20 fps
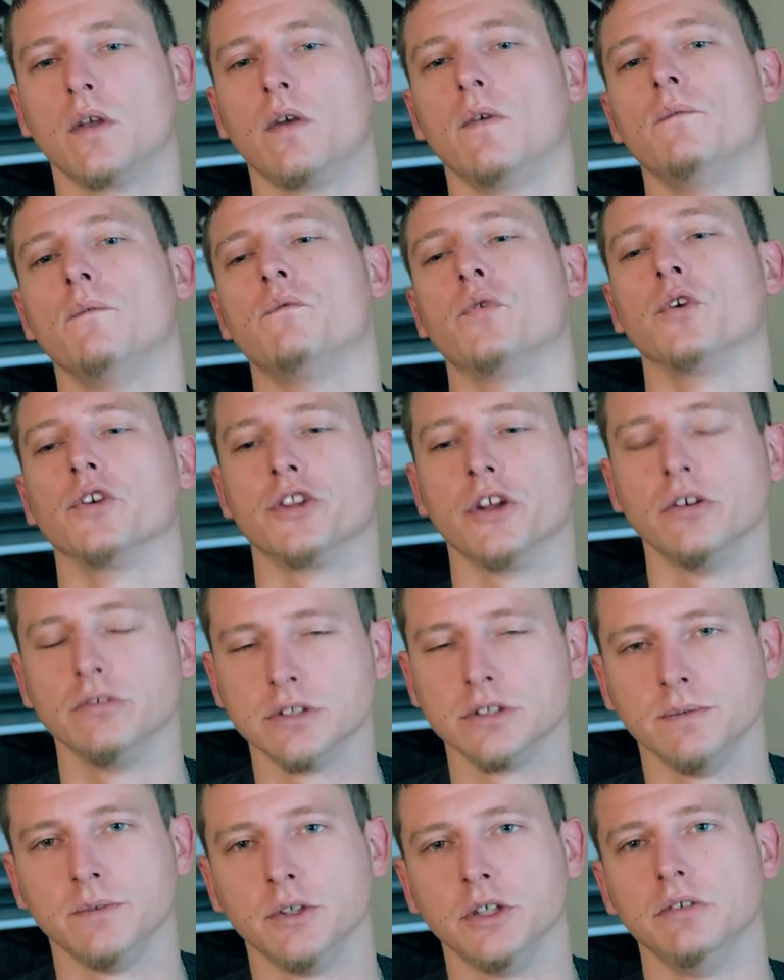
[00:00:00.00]
for those
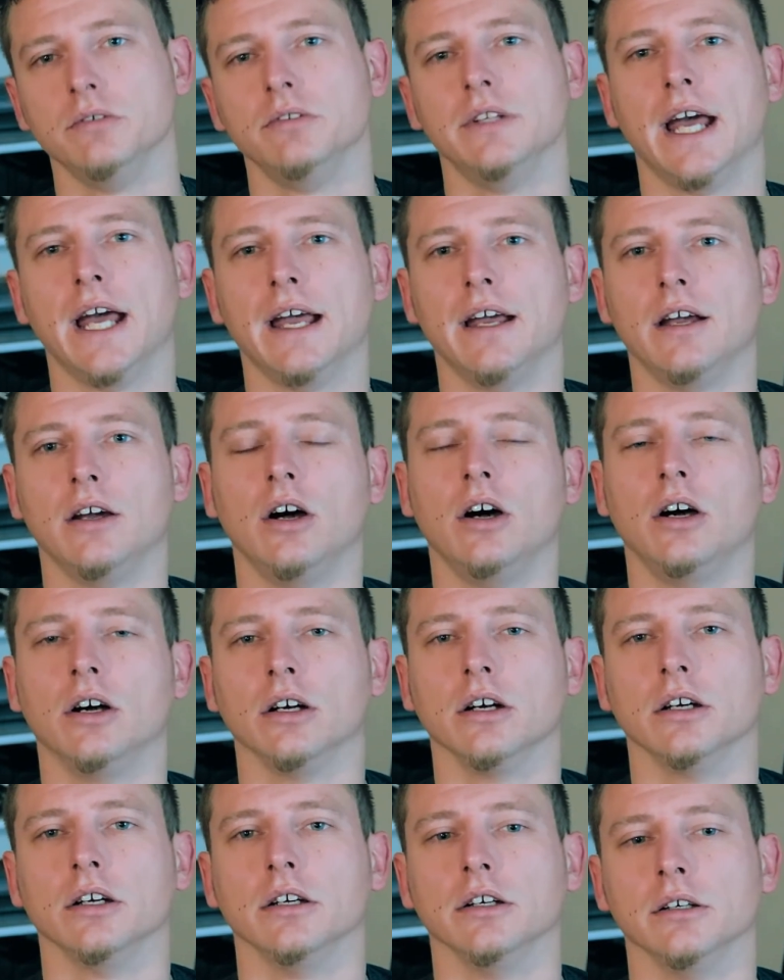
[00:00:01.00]
of you that
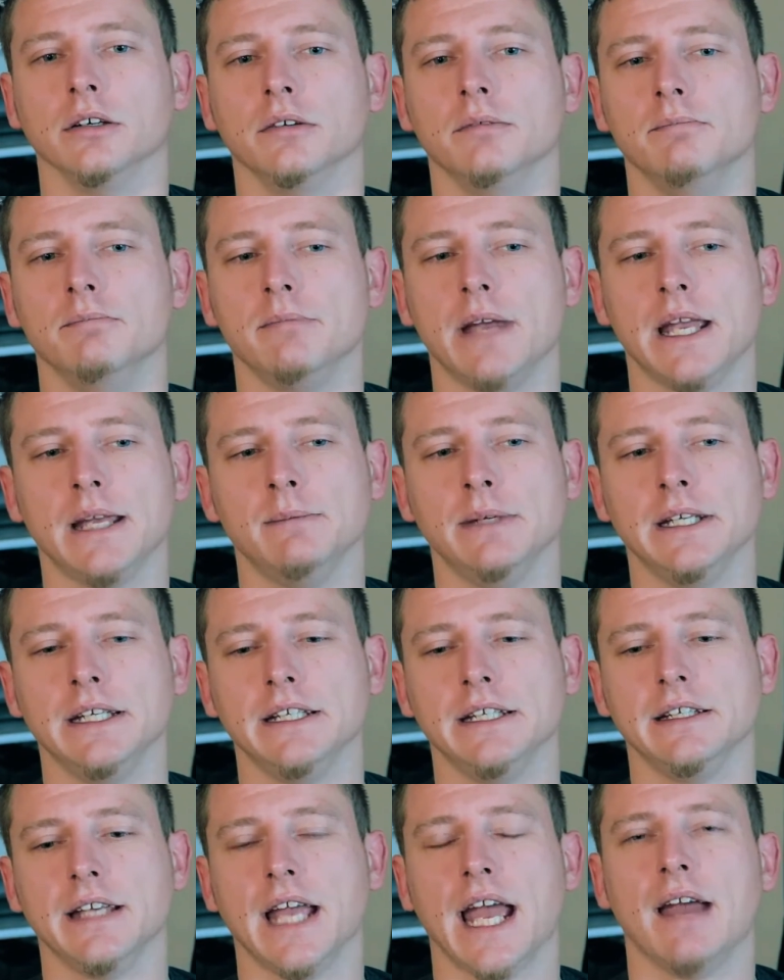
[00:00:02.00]
are
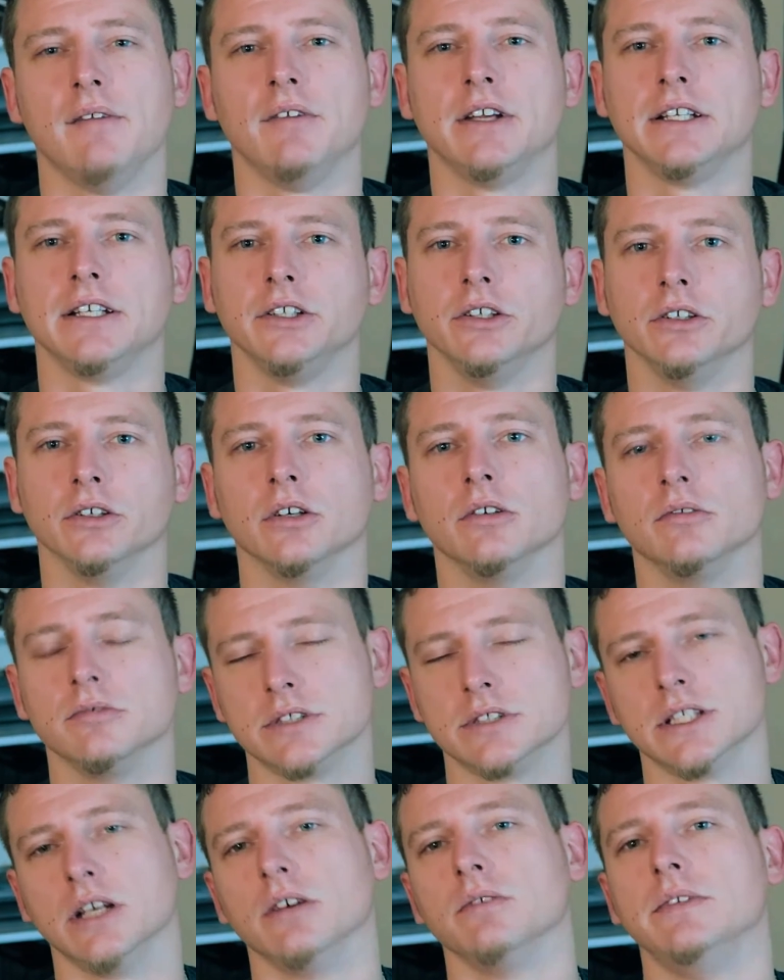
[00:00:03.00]
maybe having your own
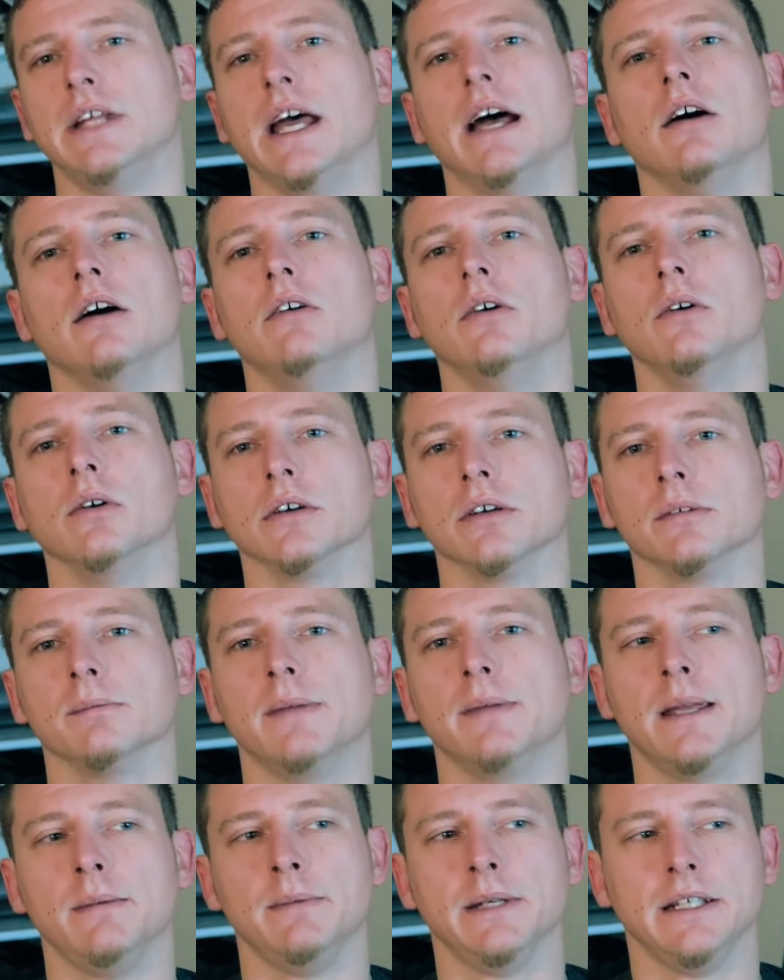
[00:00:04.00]
self-doubt, or
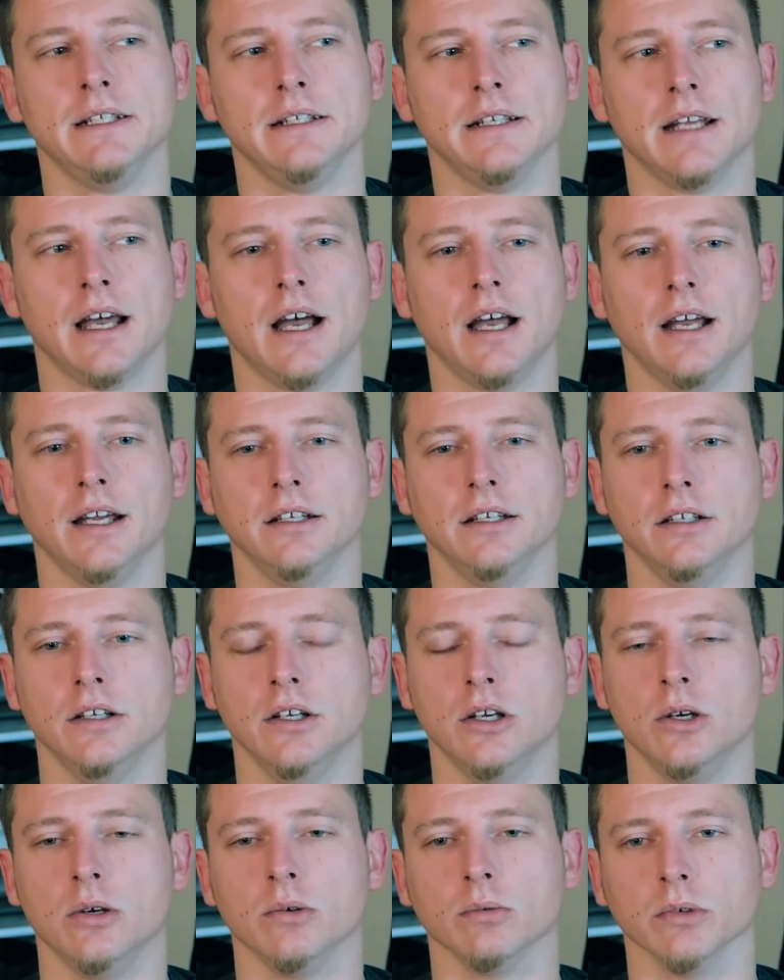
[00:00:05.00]
maybe not
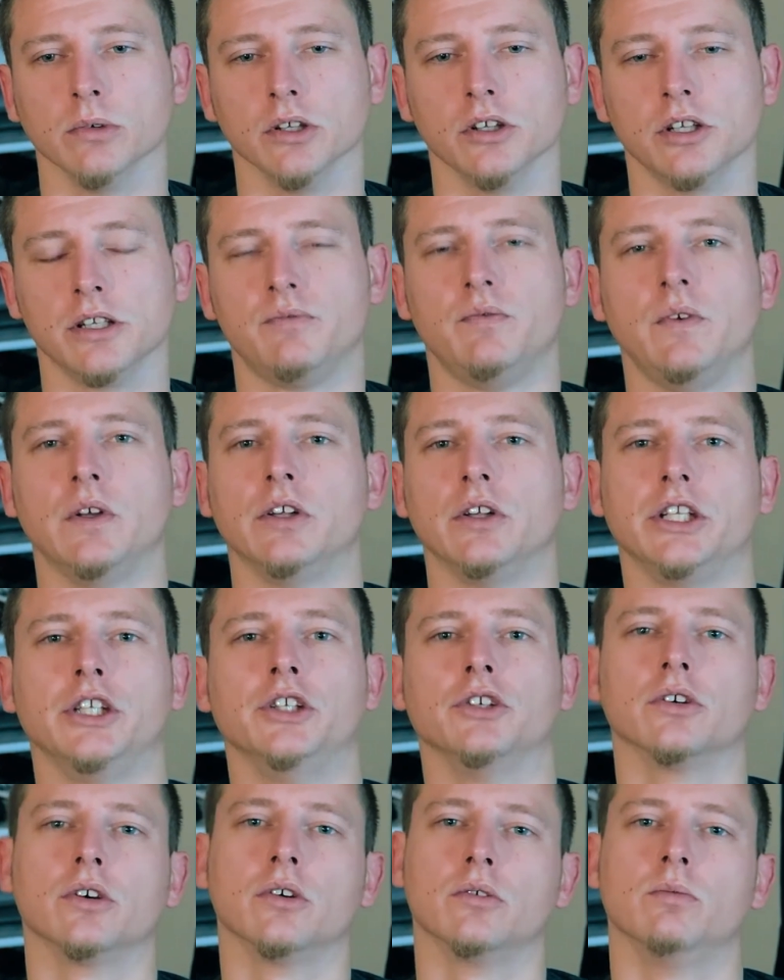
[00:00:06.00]
really feeling
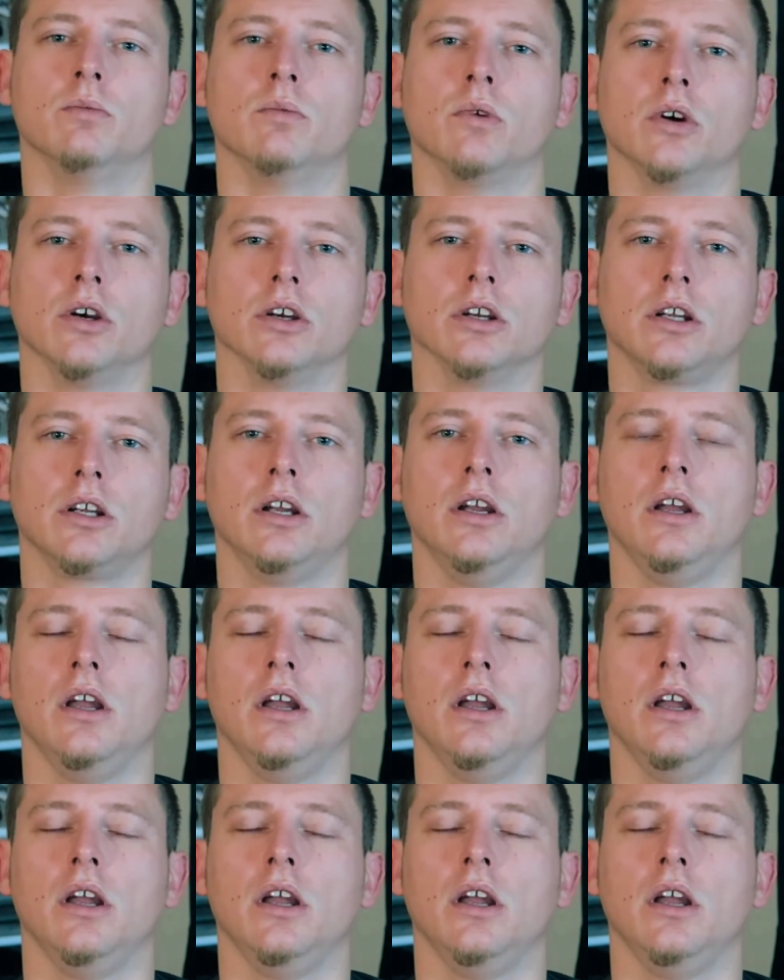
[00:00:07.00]
your own work,